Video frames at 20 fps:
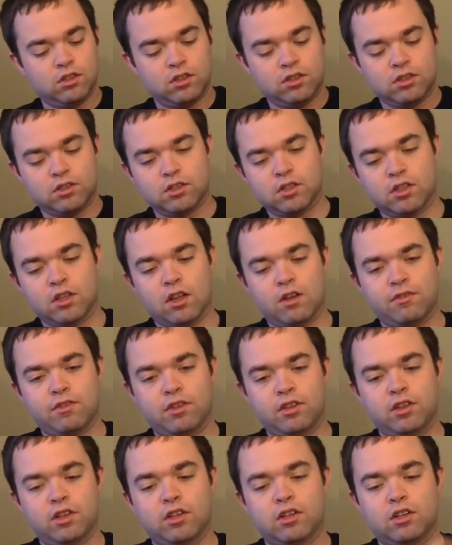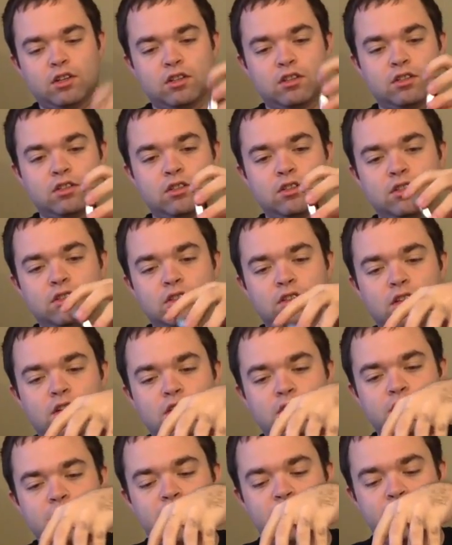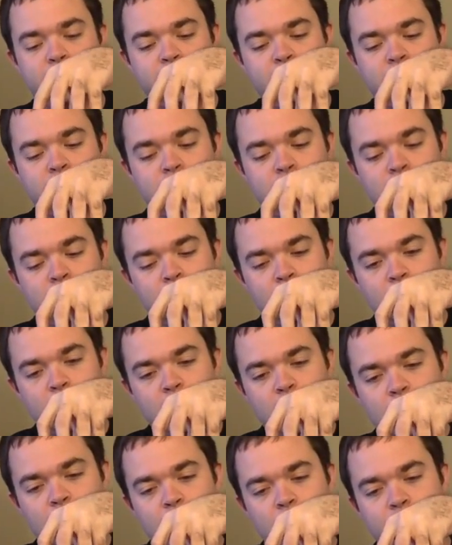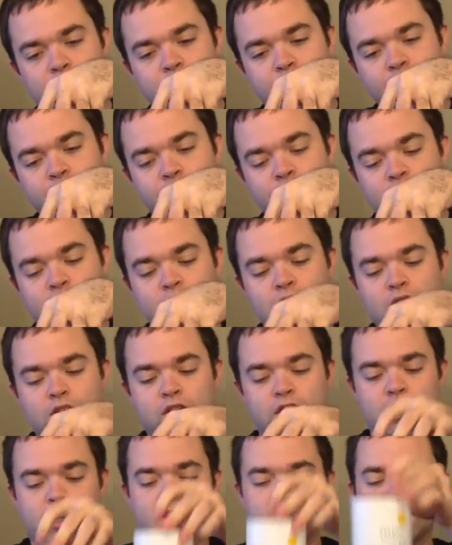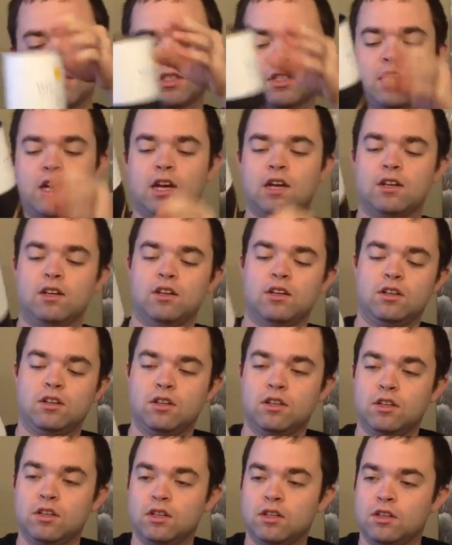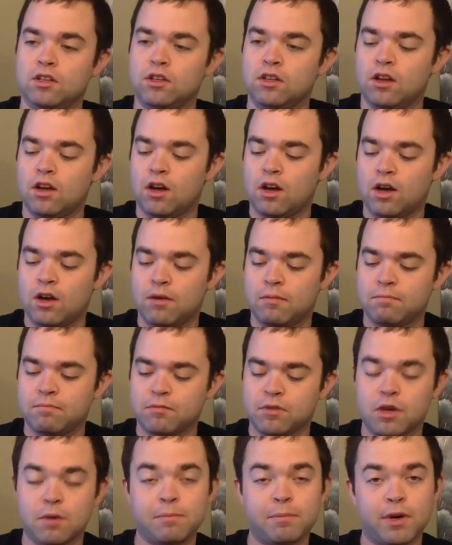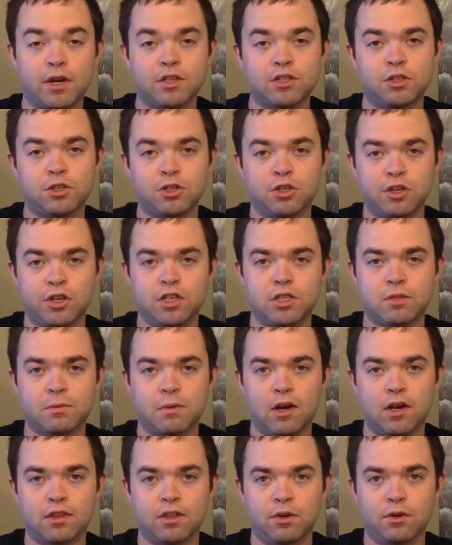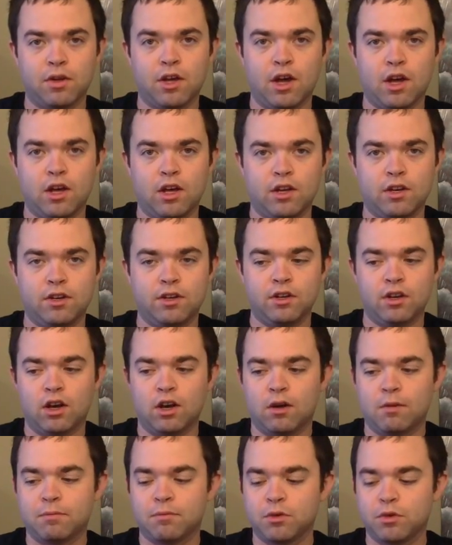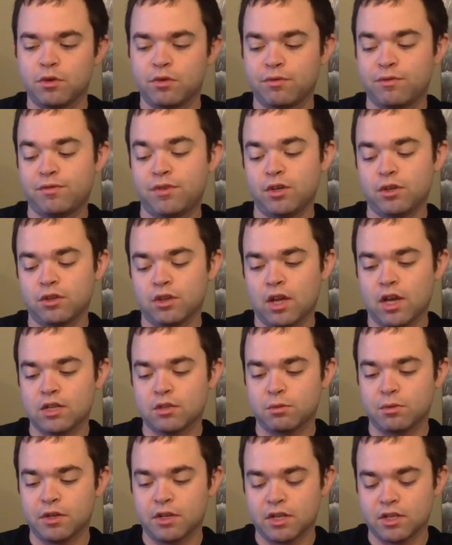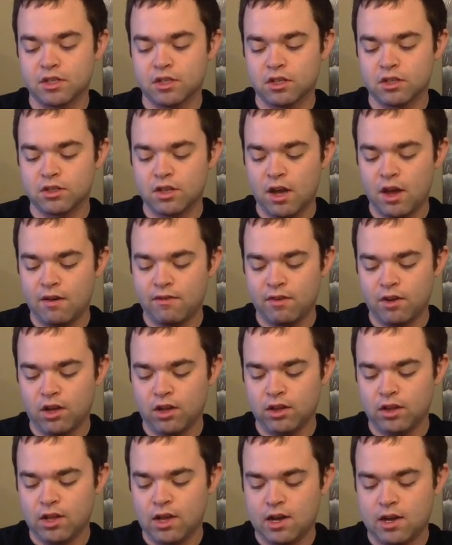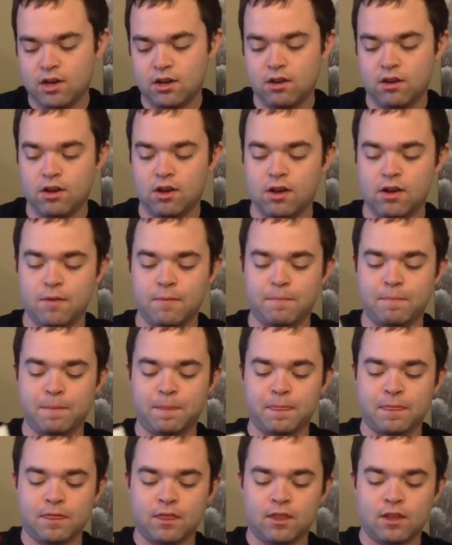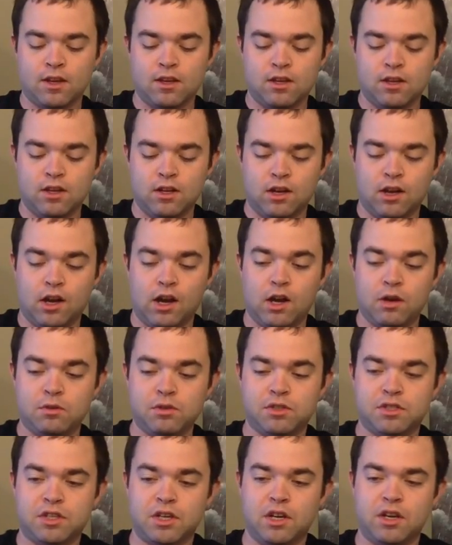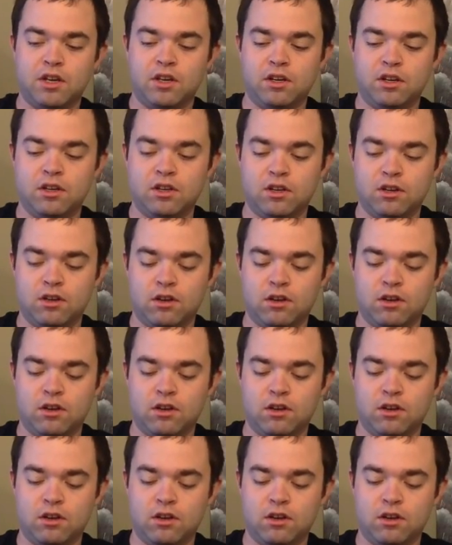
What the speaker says: It's a lovely little tin here. And it's got, compared to the Green Spot that we had reviewed last week, it does have a lot, I would say,